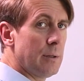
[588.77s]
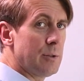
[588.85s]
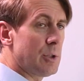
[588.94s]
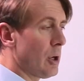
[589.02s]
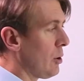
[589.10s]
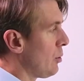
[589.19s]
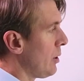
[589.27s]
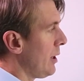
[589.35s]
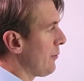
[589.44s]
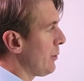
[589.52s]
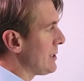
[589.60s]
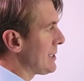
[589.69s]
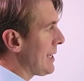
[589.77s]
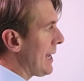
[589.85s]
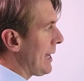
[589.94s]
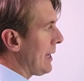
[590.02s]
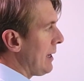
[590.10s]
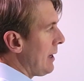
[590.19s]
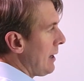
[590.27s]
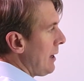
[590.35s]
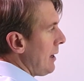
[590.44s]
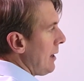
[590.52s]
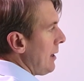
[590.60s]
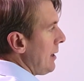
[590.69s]
So if we say
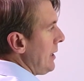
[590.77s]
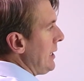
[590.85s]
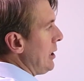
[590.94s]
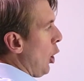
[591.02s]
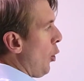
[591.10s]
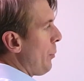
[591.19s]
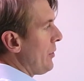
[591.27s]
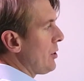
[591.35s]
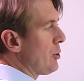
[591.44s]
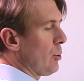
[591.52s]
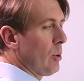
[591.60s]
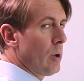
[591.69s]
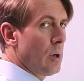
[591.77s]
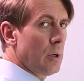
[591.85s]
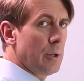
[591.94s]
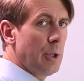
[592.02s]
he opened the door,